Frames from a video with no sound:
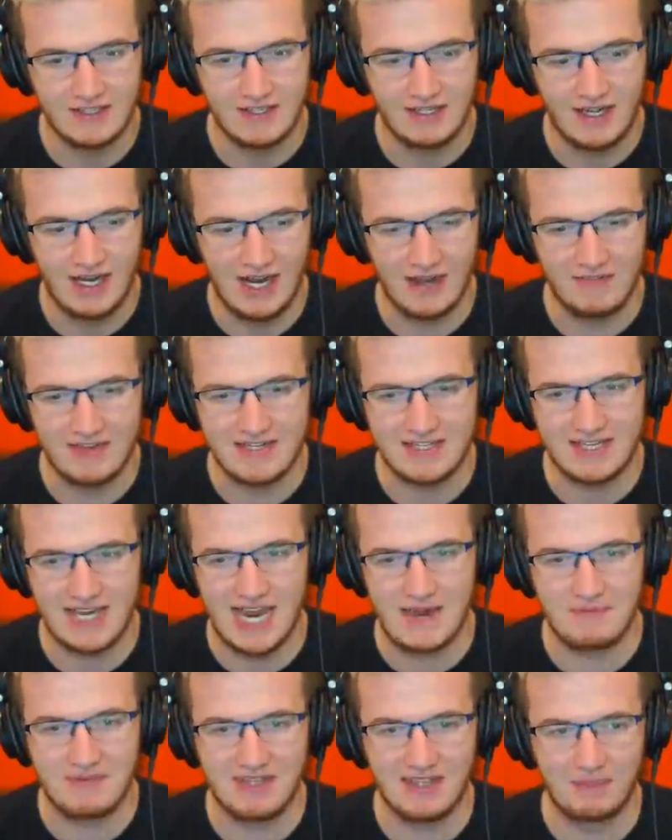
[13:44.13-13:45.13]
Yes. I have
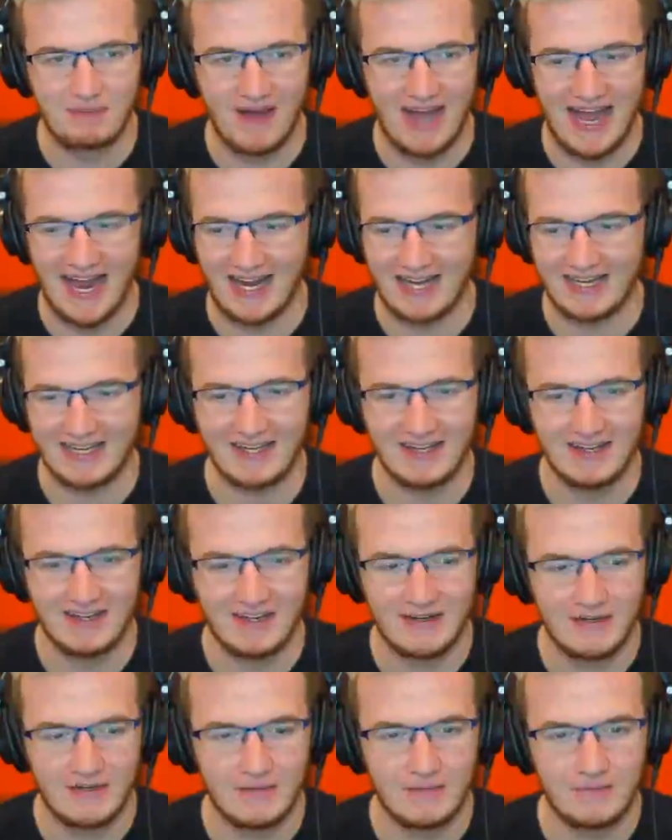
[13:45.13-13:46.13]
escaped the pack. child,
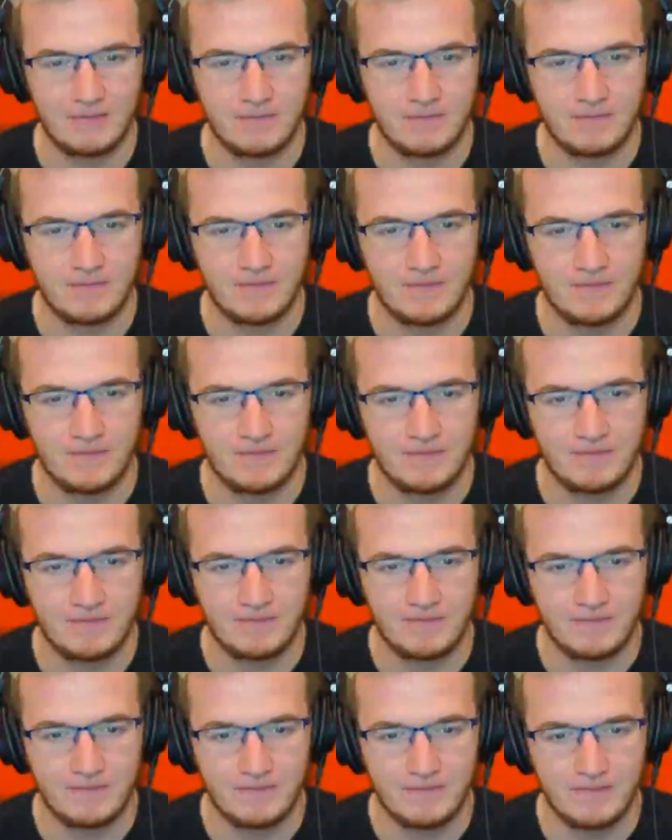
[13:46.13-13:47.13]
Stop it.
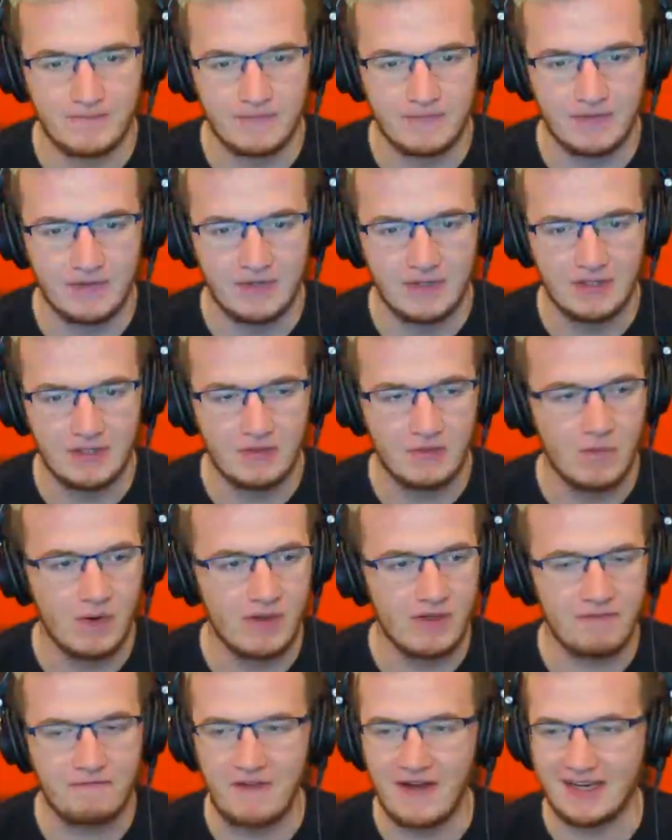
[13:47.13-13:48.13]
Where
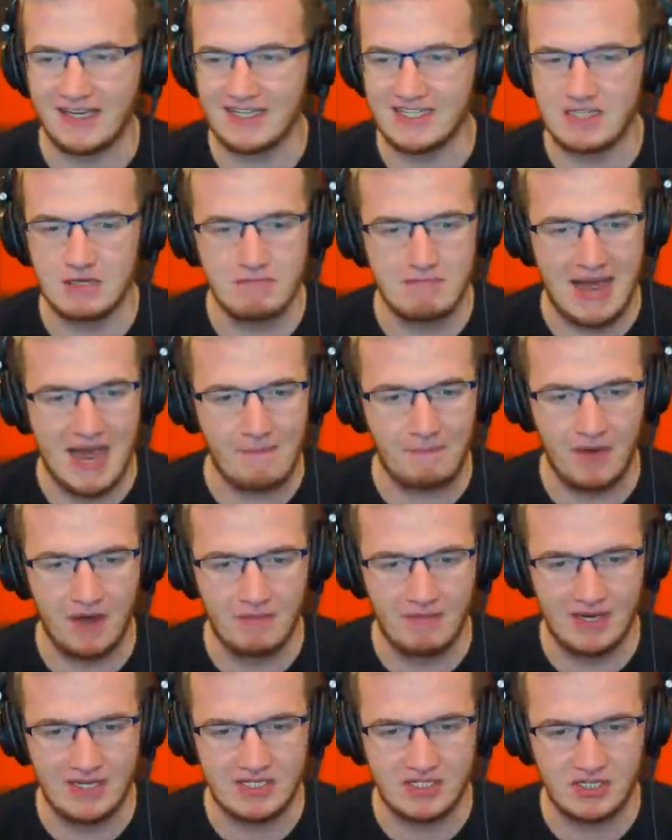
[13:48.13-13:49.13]
the fuck is the map on
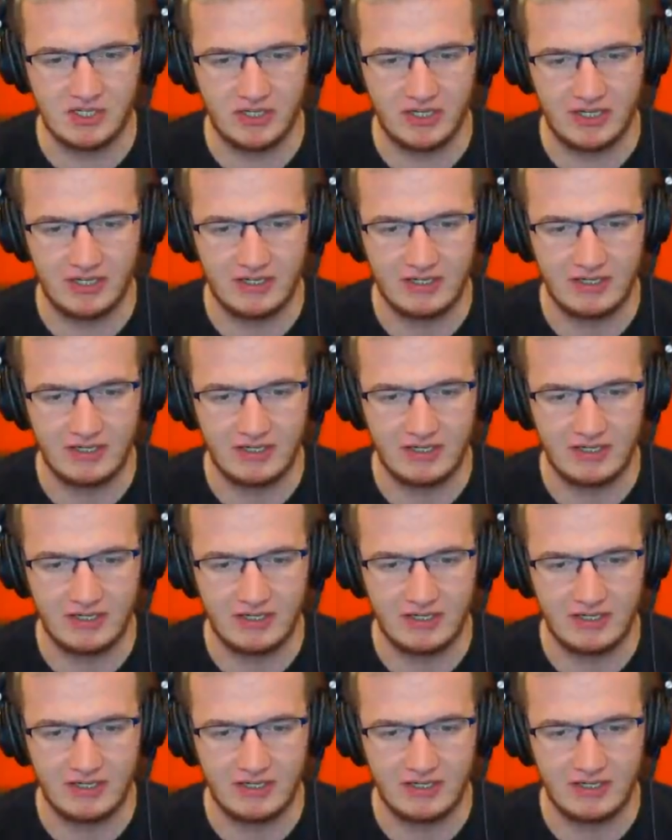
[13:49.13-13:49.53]
my screen?